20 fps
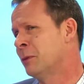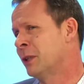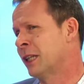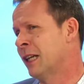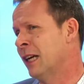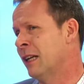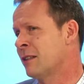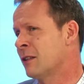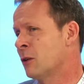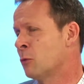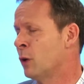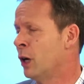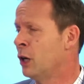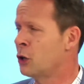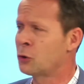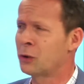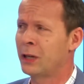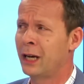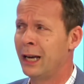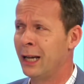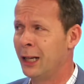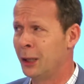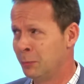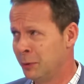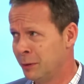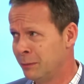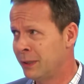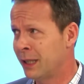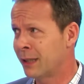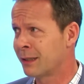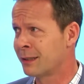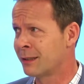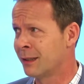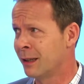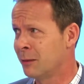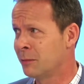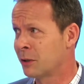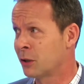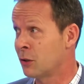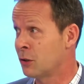gets it, why should I help him next
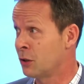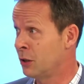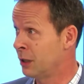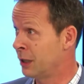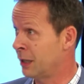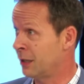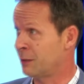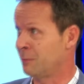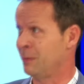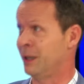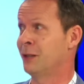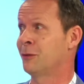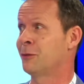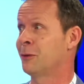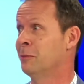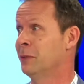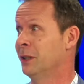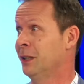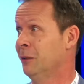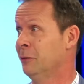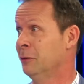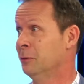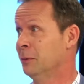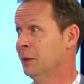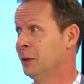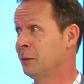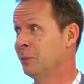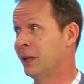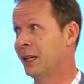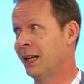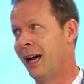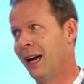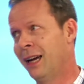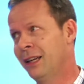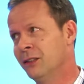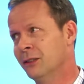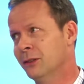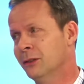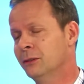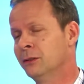time? Because he gets money from the government, but I
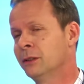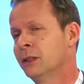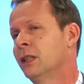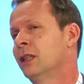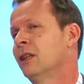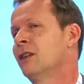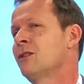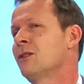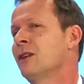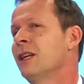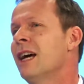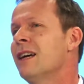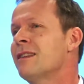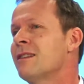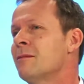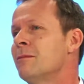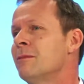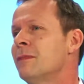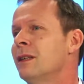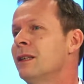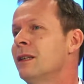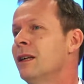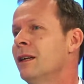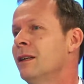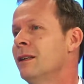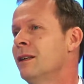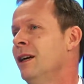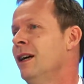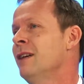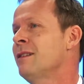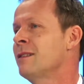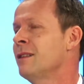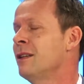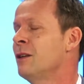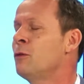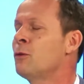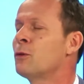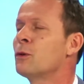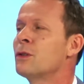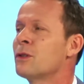don't. So it has an
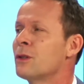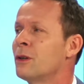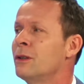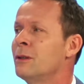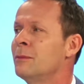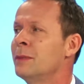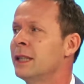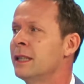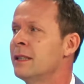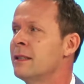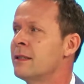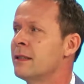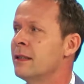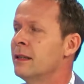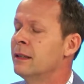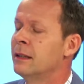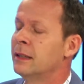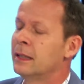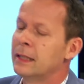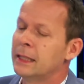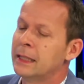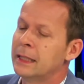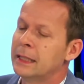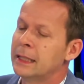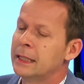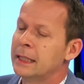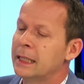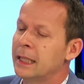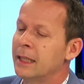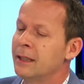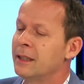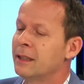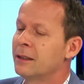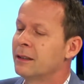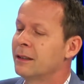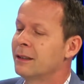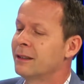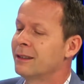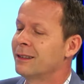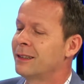influence on the mindset. And
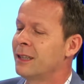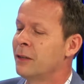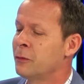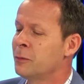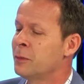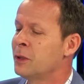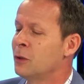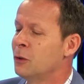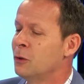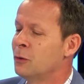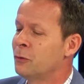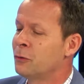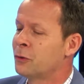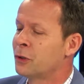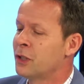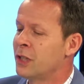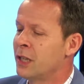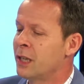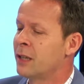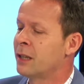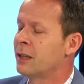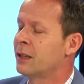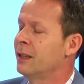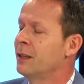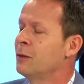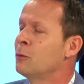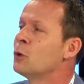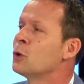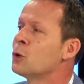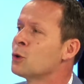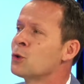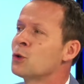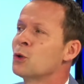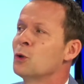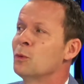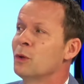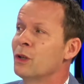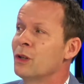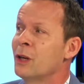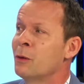the government over there in
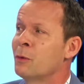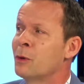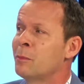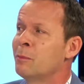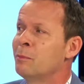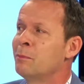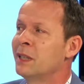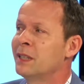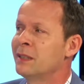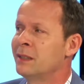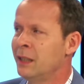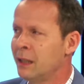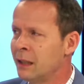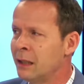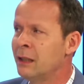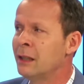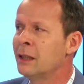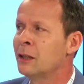Wonosobo, they were particularly